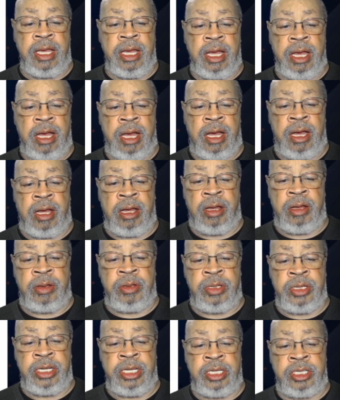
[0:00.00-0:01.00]
Uh, you
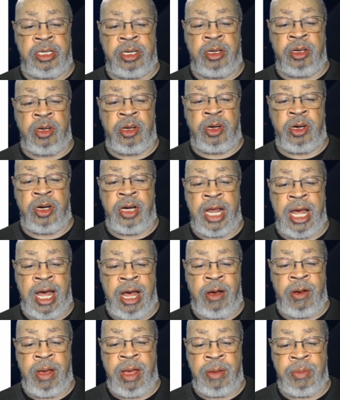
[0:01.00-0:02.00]
need to learn how
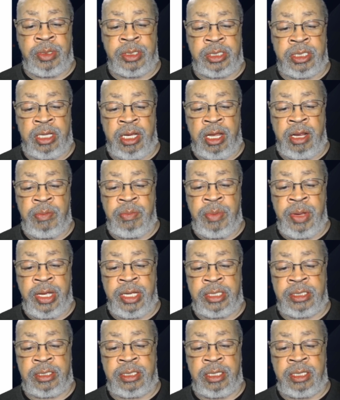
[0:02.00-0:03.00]
Amazon
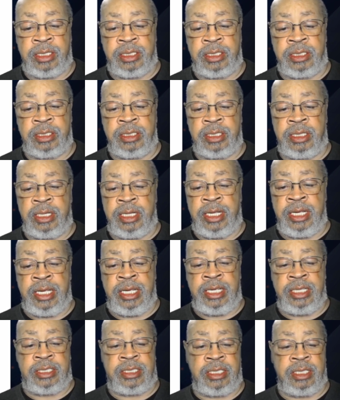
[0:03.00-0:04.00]
makes it
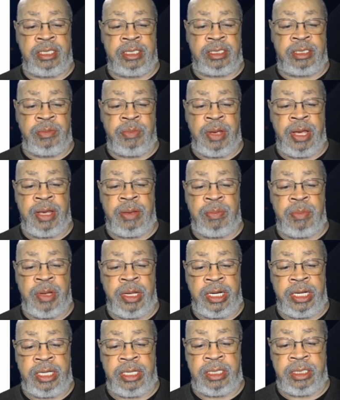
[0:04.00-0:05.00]
easy to make money.
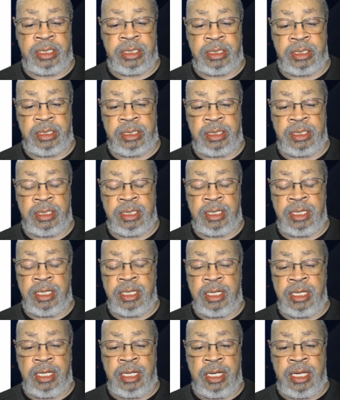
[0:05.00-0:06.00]

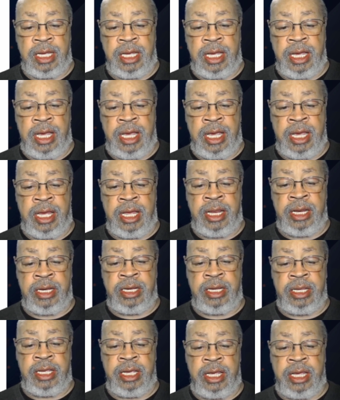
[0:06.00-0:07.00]
And
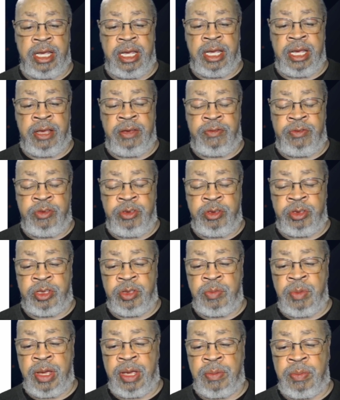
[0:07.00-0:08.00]
if you can
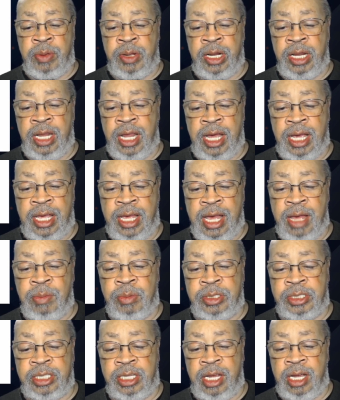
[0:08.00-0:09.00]
make money like
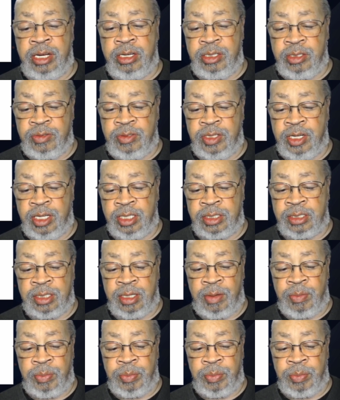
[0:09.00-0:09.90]
Amazon, you've done something.